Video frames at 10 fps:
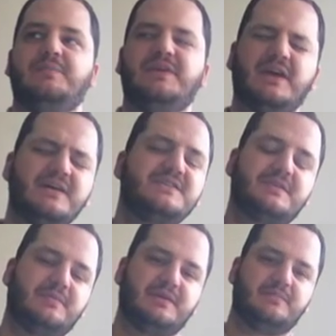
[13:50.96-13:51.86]

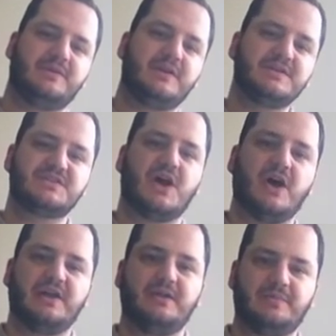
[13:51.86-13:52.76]
because
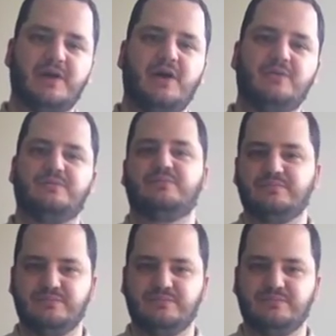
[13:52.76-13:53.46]
talking about